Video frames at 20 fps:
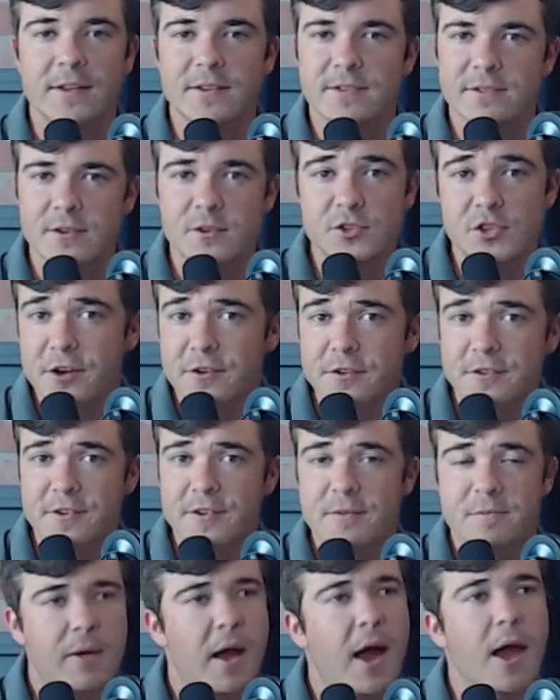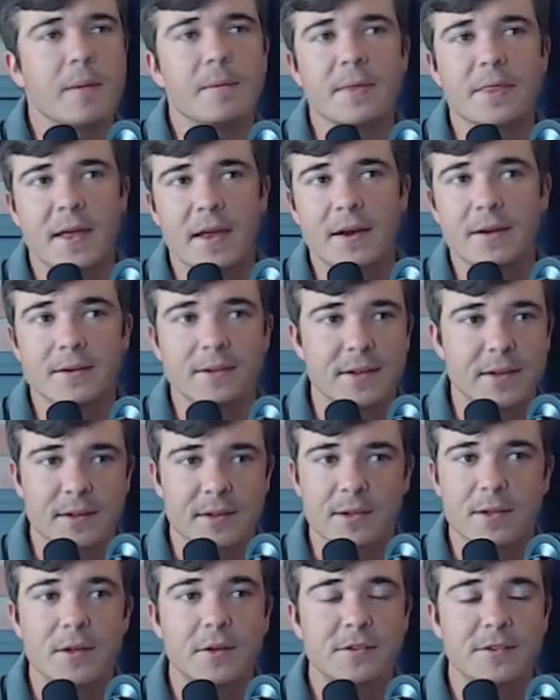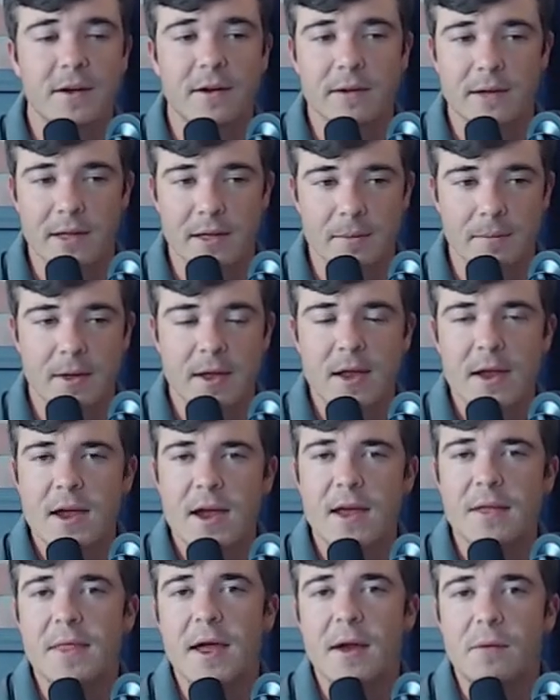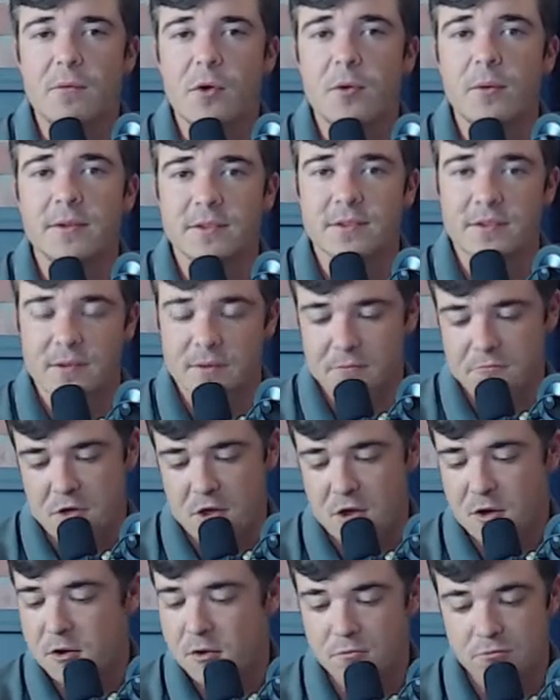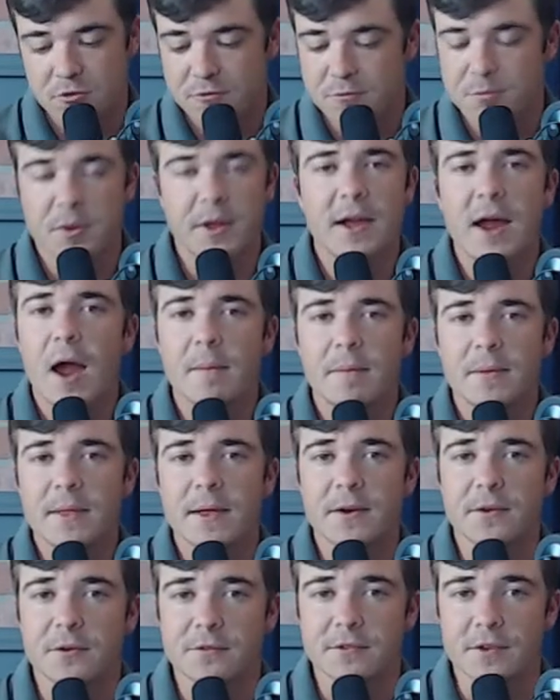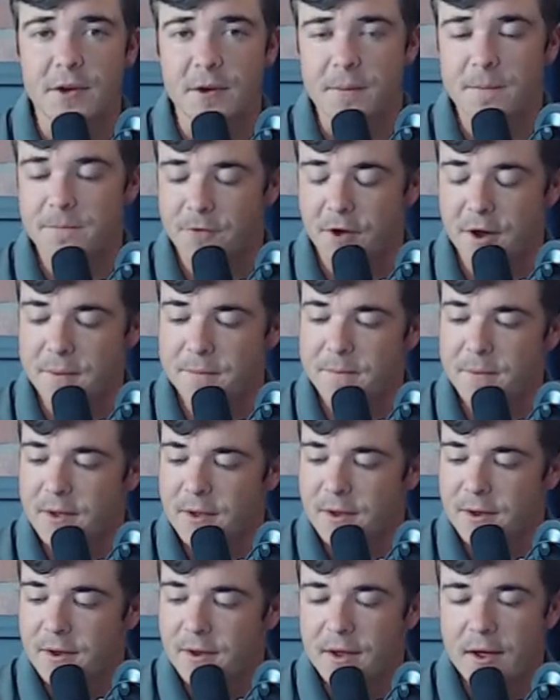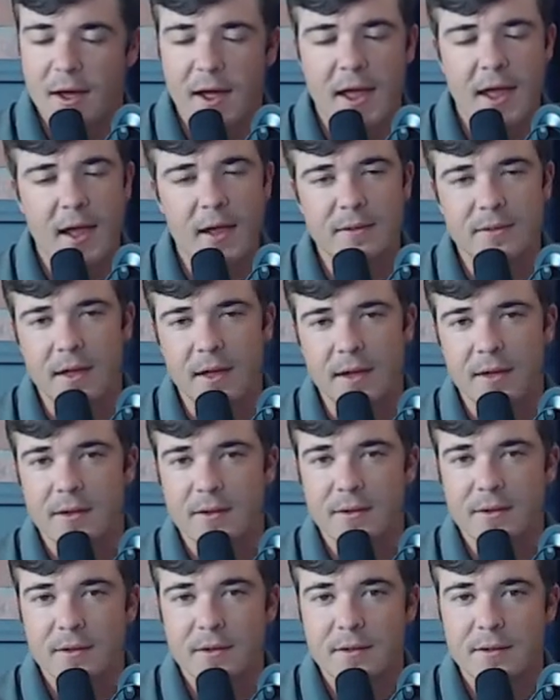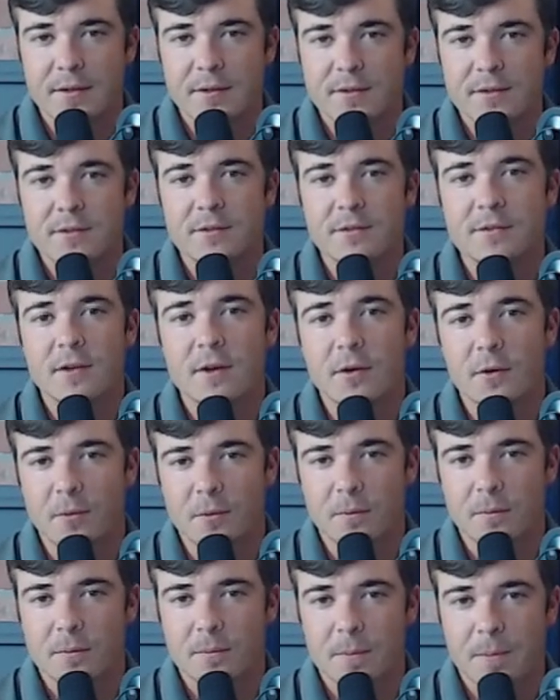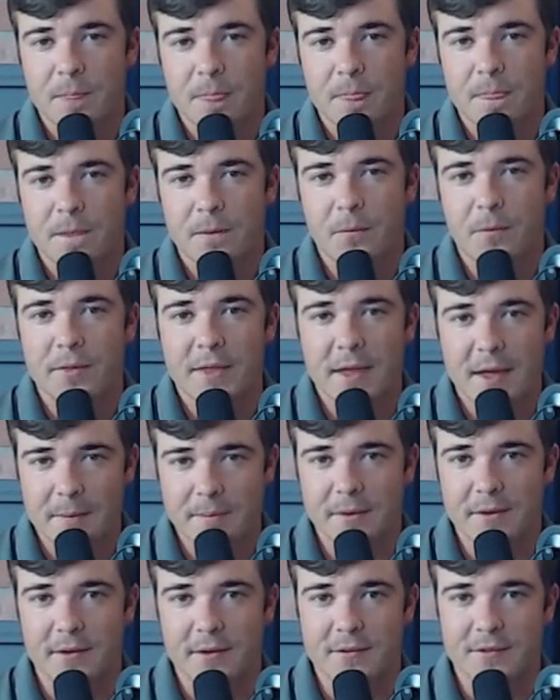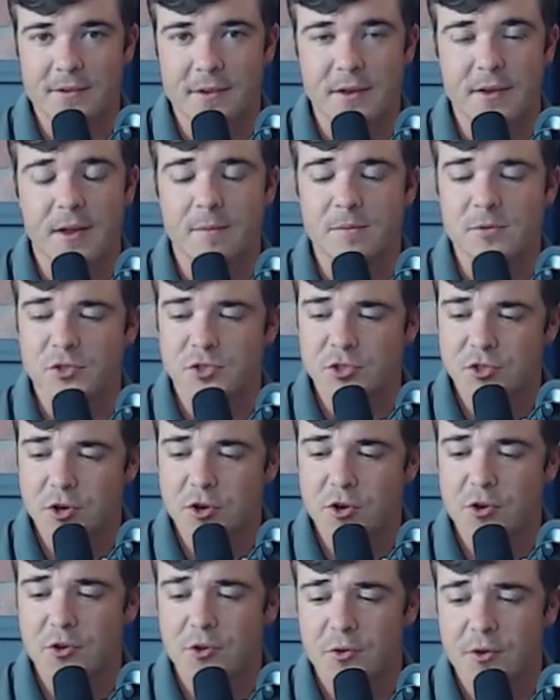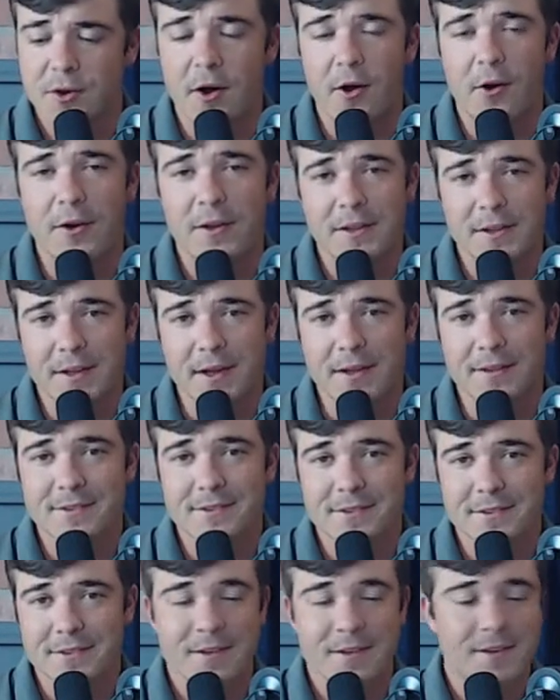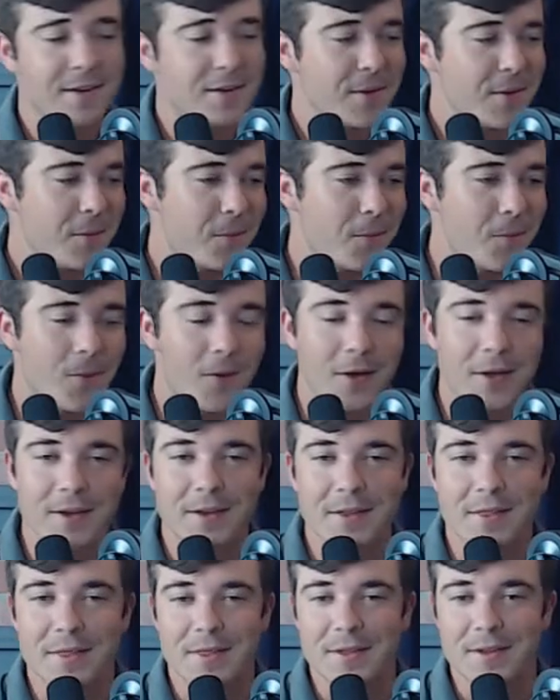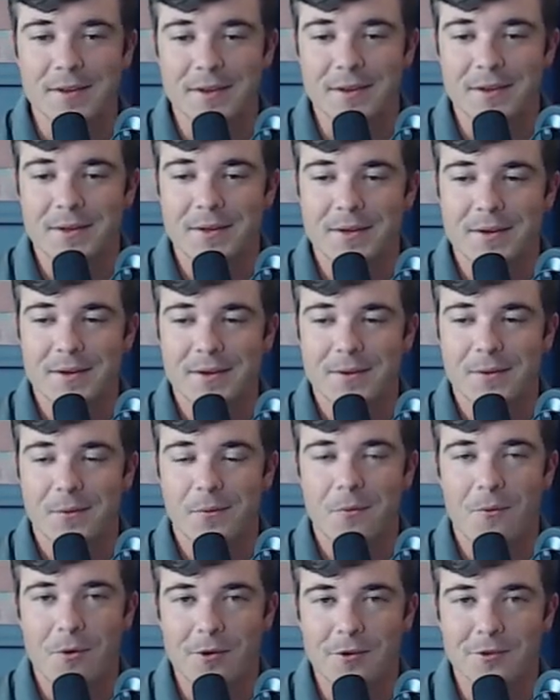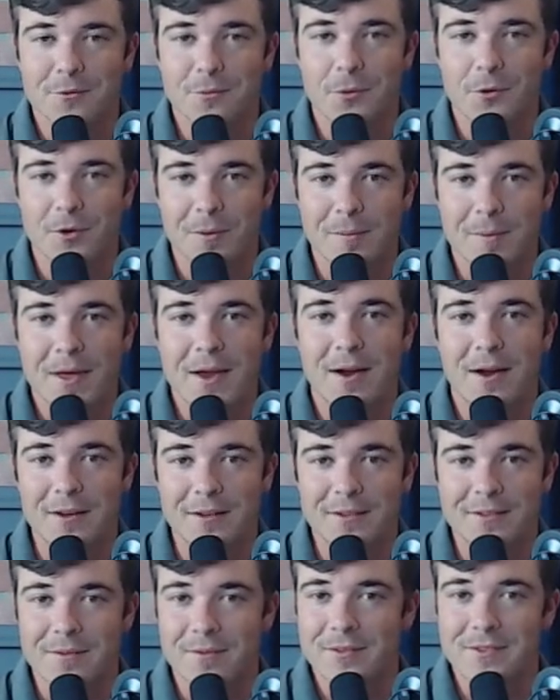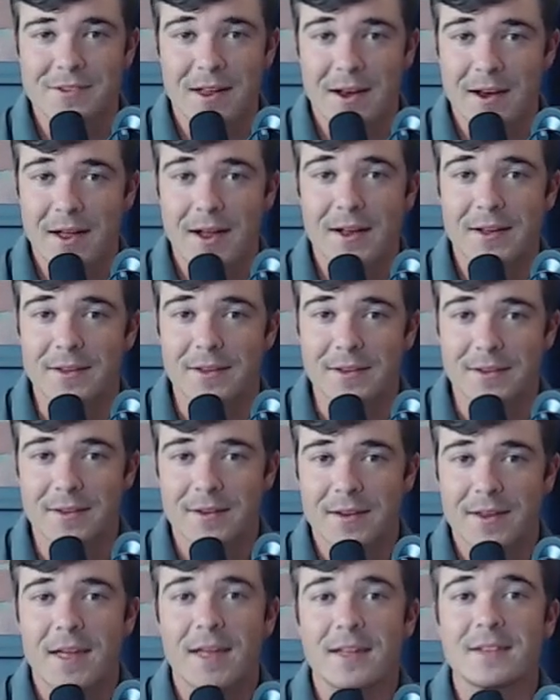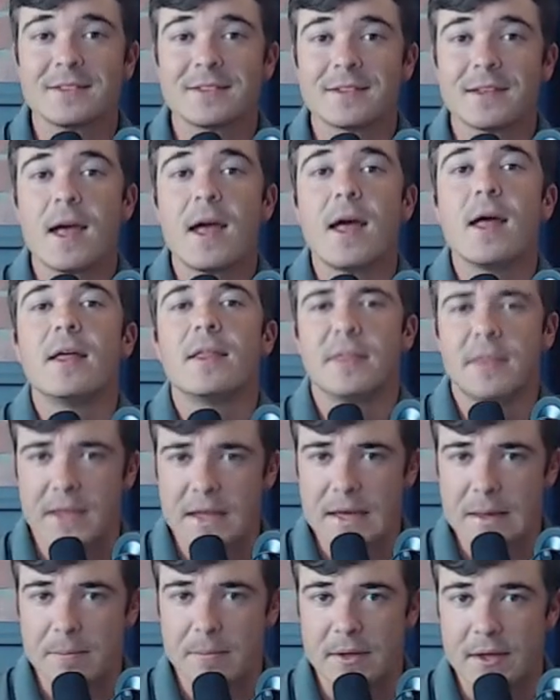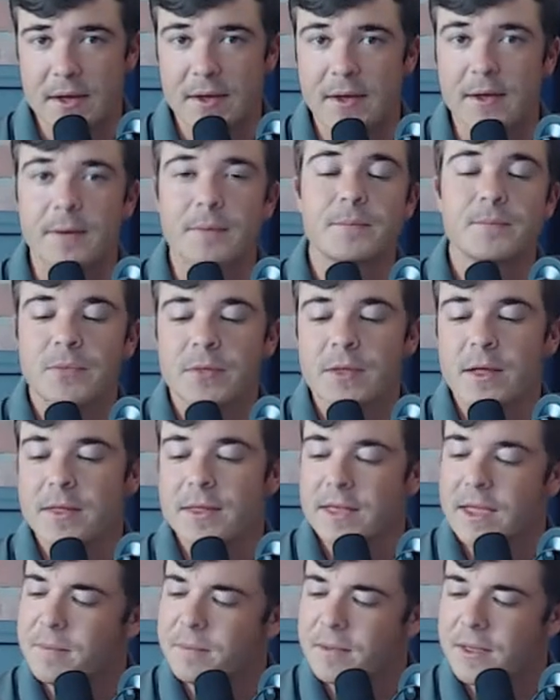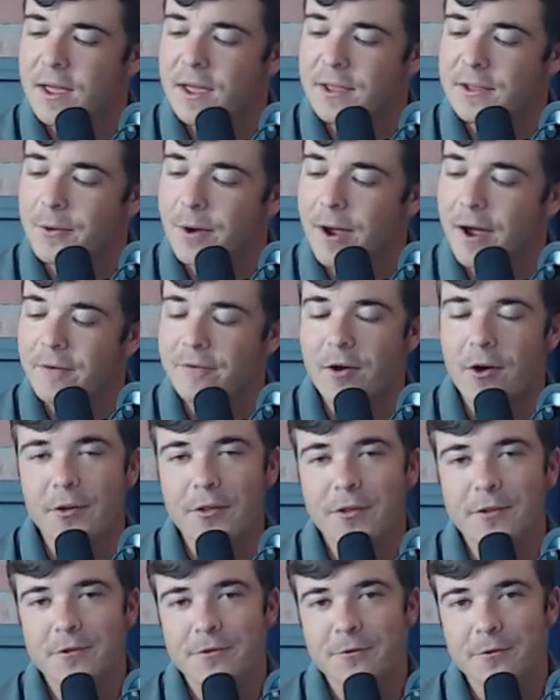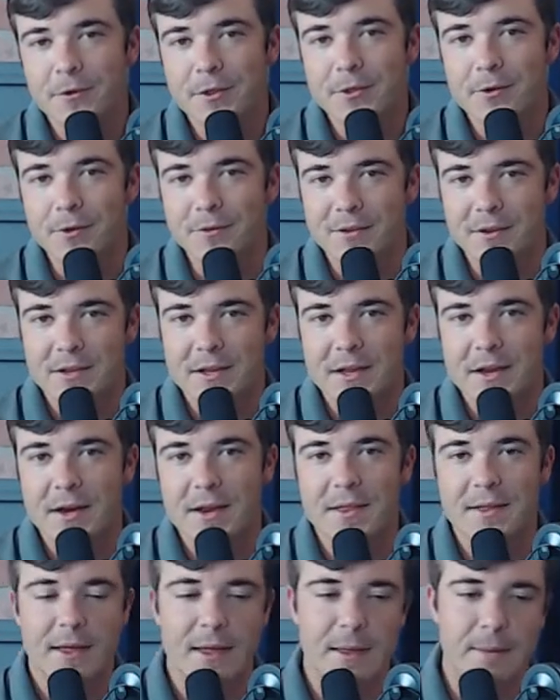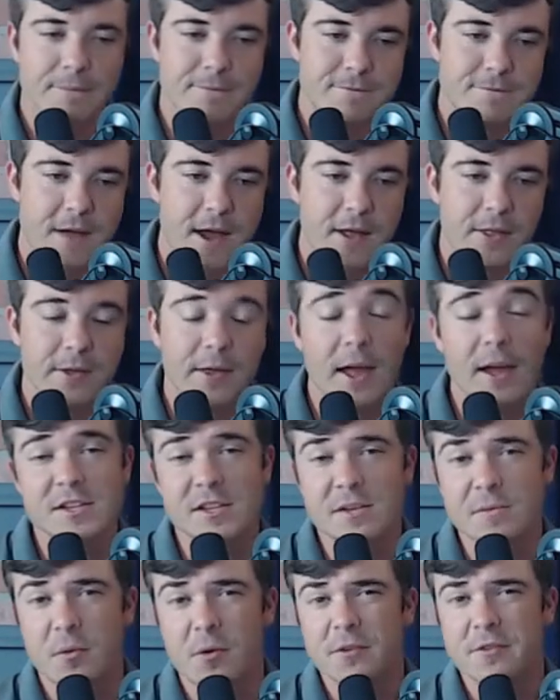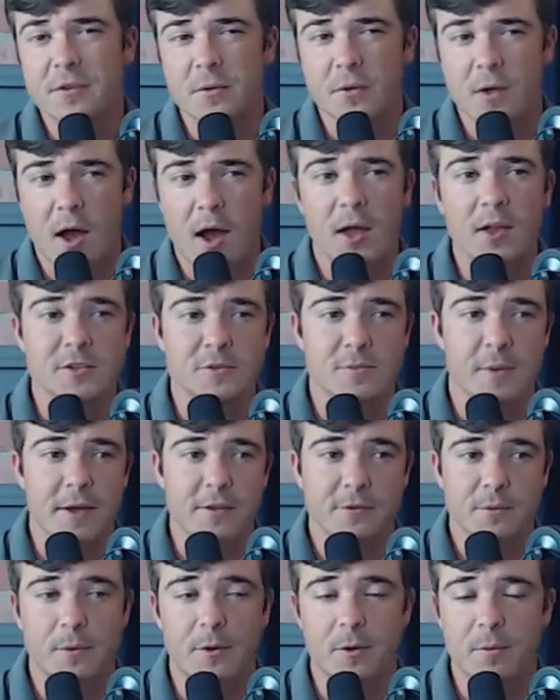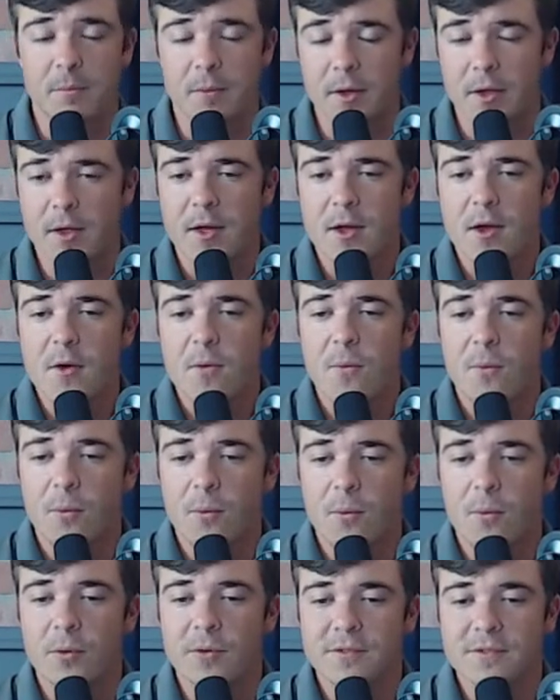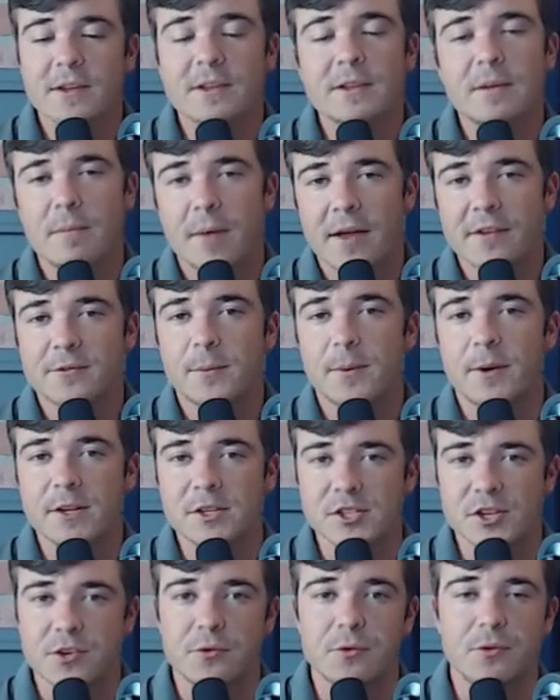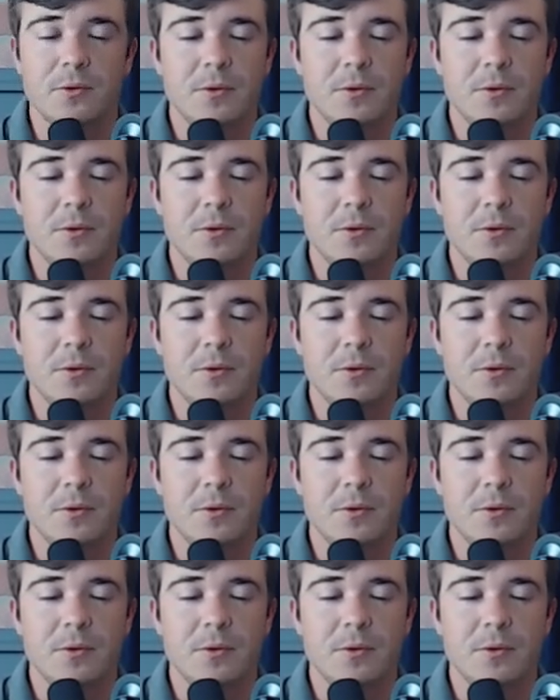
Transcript: New Jersey, hypothetically, in the closeout game, and that ruins it. I don't know, just playing hypotheticals here, right? I hate that. So, with that being said, I'm sure you can already guess what the worst sport to bet on is. If it's not hockey, it's the NBA. The NBA, you have all those free throws at the end of the game, fouling. Actually, more so college basketball, but we'll stick to basketball in general.